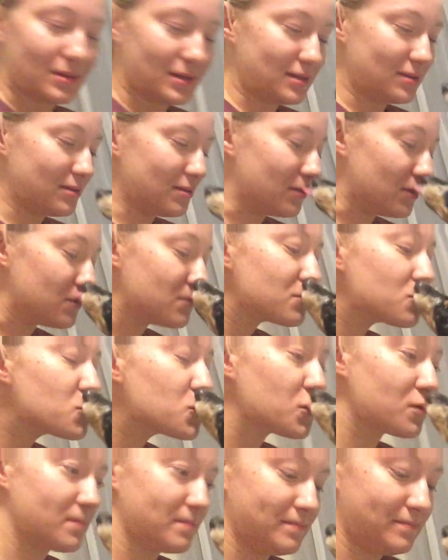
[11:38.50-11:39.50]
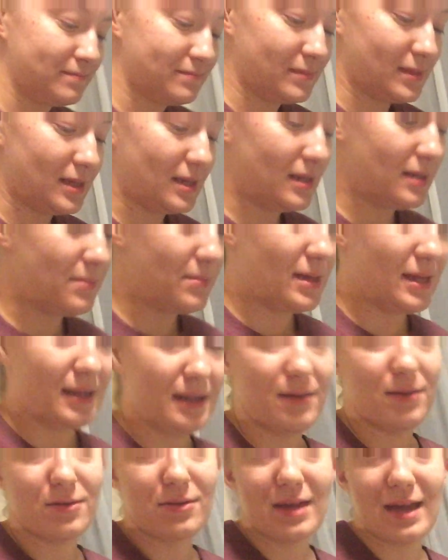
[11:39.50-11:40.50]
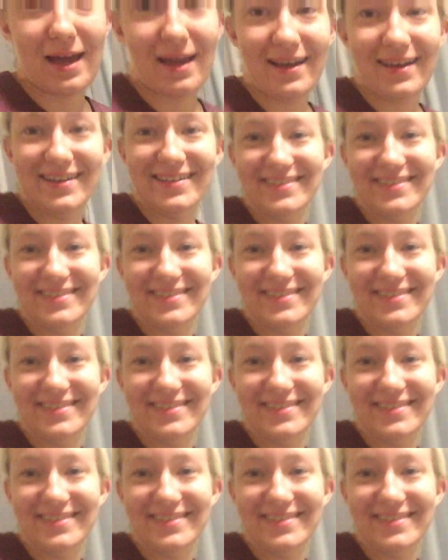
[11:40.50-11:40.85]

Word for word: I know. In a minute, okay.